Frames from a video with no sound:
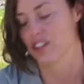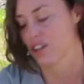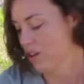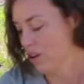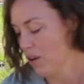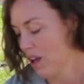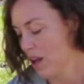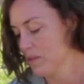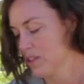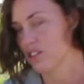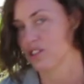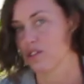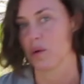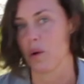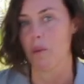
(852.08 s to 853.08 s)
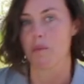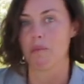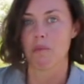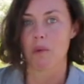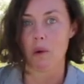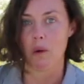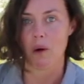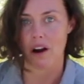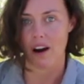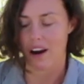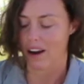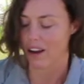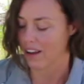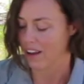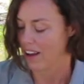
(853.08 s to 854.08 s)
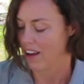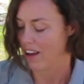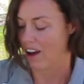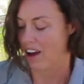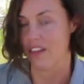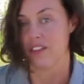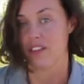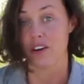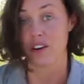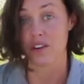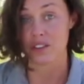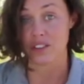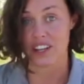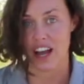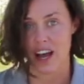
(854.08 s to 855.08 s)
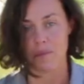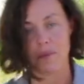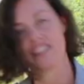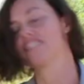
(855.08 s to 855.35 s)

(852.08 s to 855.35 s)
your grown-up to do more on those topics.